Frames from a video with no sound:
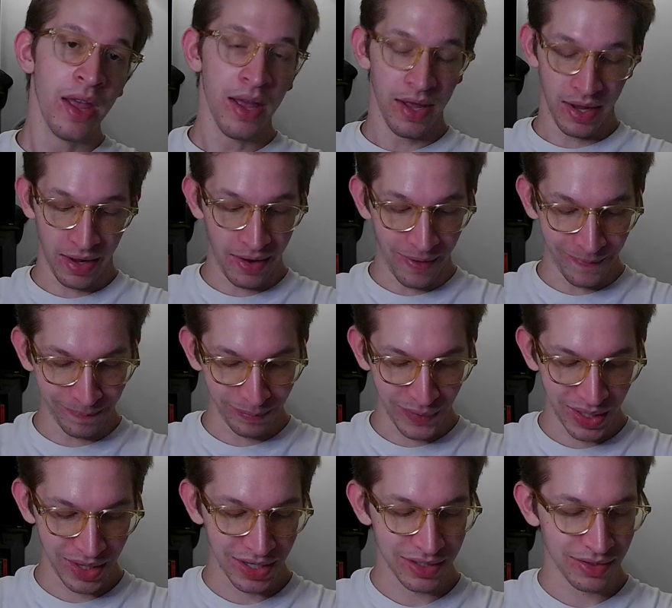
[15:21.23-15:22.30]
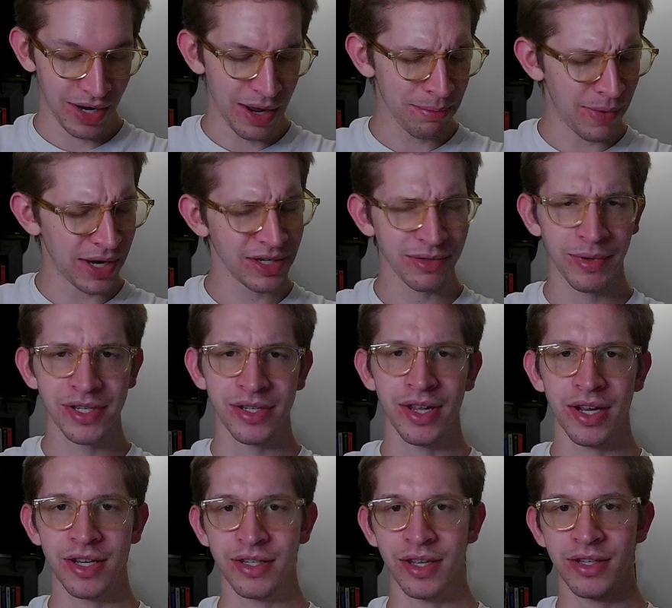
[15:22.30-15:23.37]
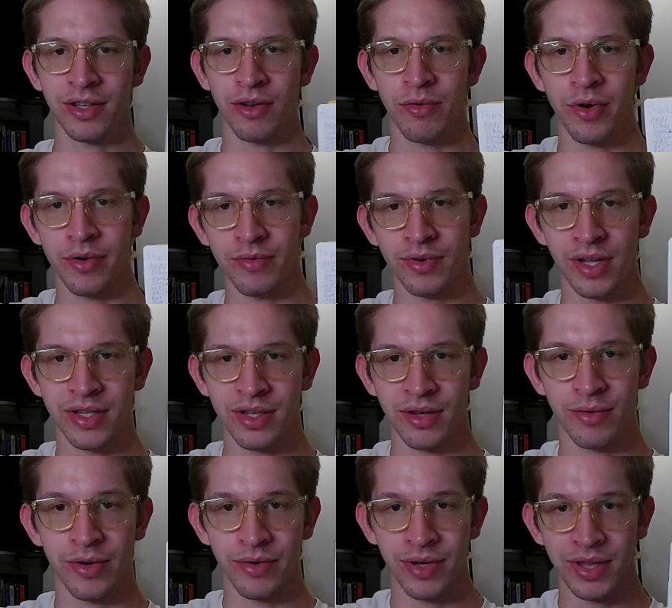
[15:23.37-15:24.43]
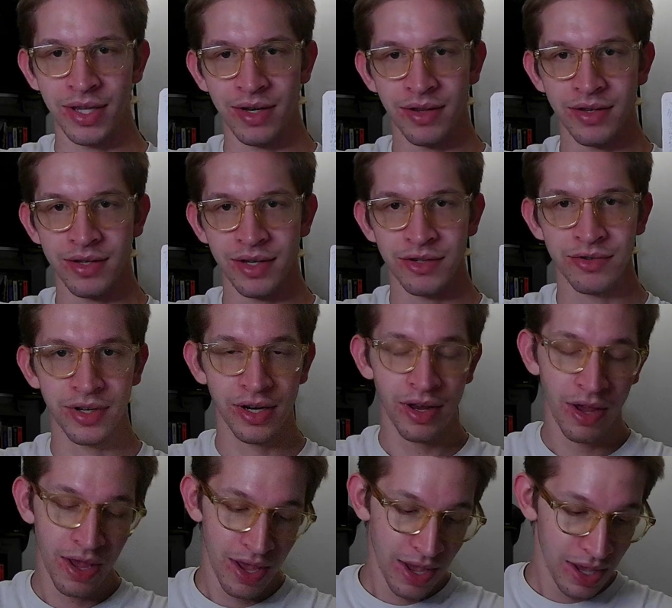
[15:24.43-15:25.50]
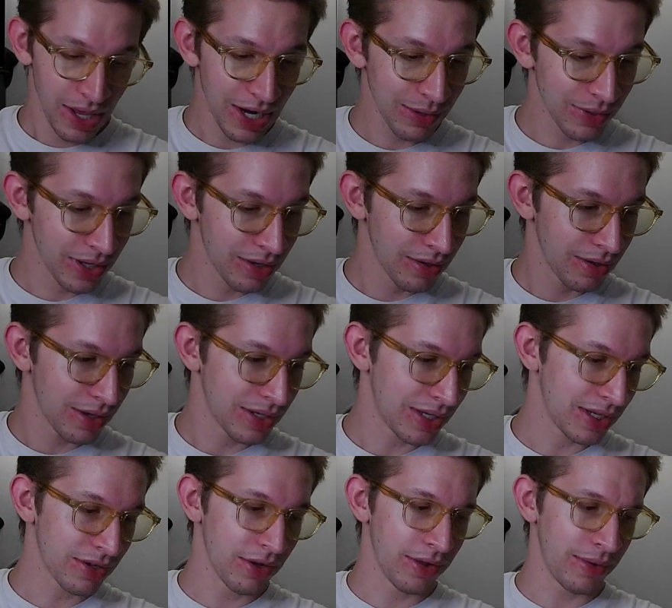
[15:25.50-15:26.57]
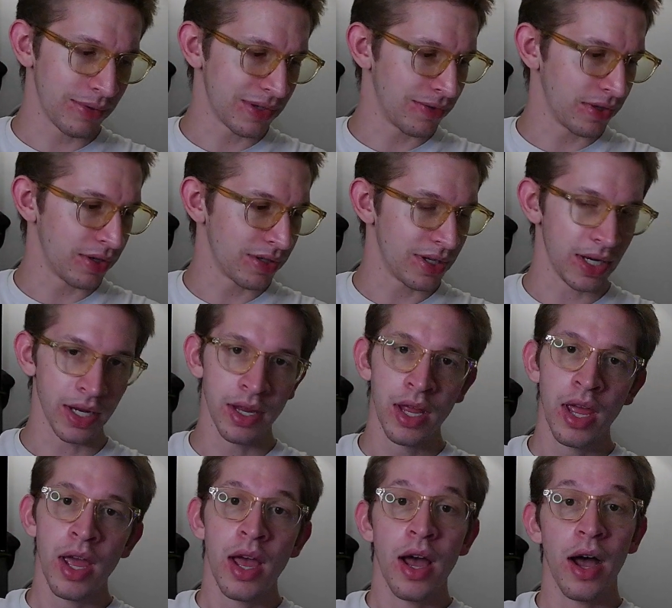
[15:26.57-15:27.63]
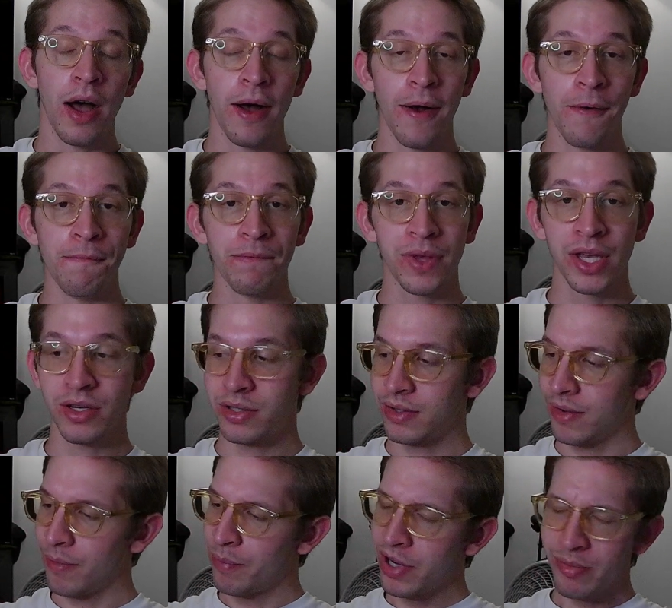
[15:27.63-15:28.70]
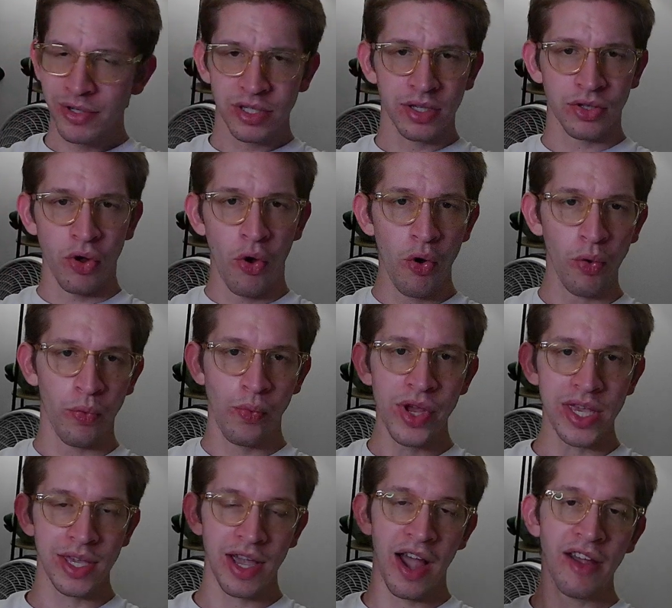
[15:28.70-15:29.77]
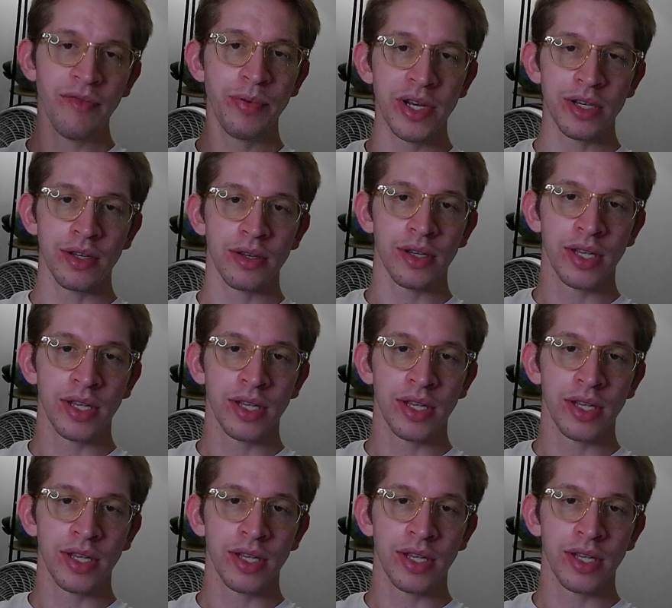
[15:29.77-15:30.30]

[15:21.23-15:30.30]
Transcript: And I just mentioned that because that's a quote. It's the quote at the end of the century. Anyway, because that's all that was for Thursday. Because pretty much this whole week I've been